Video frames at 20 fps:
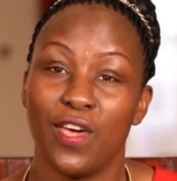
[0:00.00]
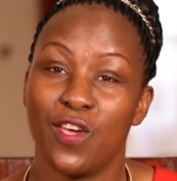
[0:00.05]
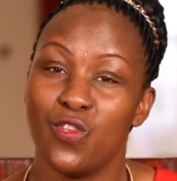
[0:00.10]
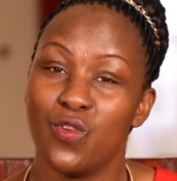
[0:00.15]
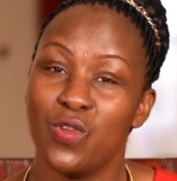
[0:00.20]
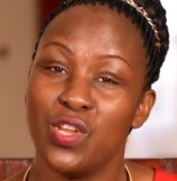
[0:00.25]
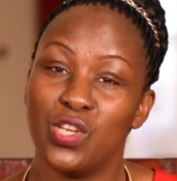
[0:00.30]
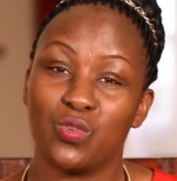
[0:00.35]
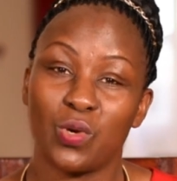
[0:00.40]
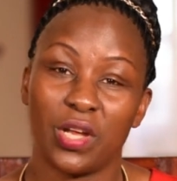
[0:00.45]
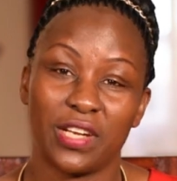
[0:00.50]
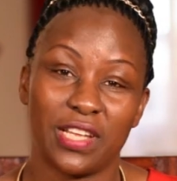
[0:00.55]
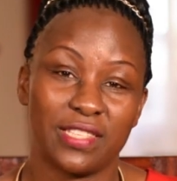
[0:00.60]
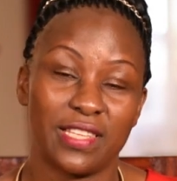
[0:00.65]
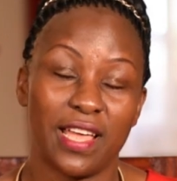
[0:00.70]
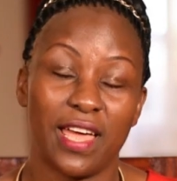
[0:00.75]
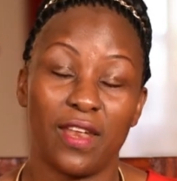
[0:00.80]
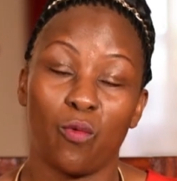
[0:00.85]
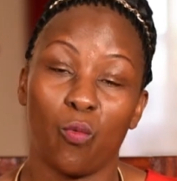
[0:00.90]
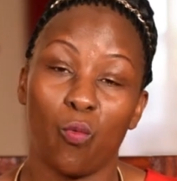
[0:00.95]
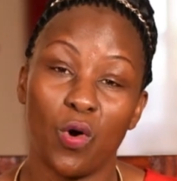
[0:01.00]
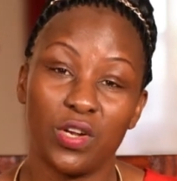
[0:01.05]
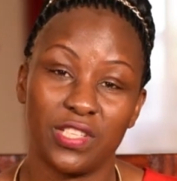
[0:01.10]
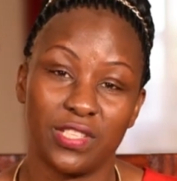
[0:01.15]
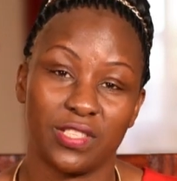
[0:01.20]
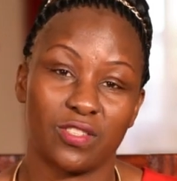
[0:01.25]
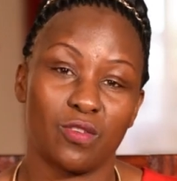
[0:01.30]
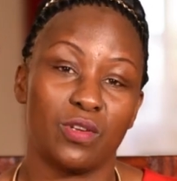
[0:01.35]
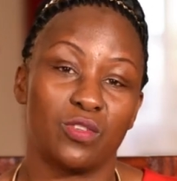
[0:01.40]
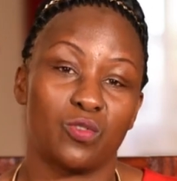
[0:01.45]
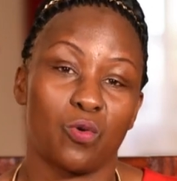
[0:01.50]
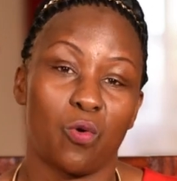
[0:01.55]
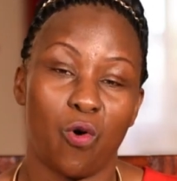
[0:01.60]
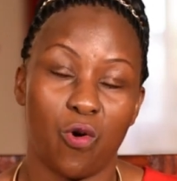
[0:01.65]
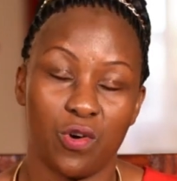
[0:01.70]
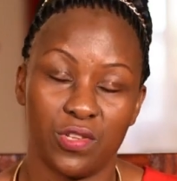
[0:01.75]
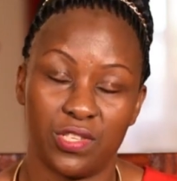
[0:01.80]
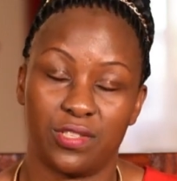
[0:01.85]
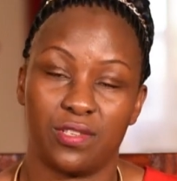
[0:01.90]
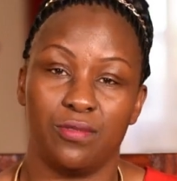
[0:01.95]
you need to understand what it's going to
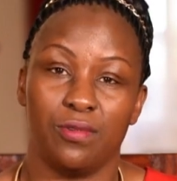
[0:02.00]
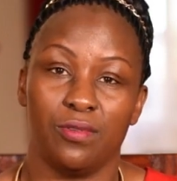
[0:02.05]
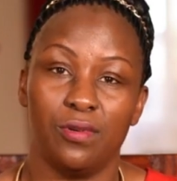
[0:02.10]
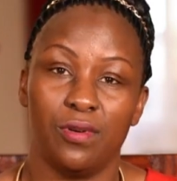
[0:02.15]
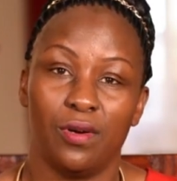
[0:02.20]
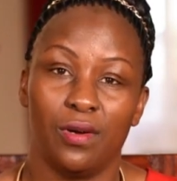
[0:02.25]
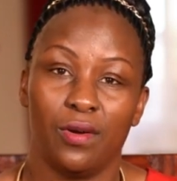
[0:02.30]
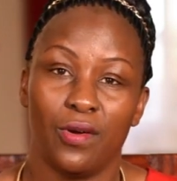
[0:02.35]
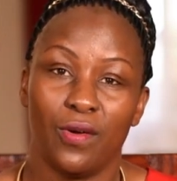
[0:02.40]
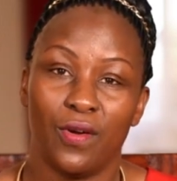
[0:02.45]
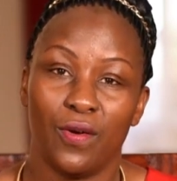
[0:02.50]
cost you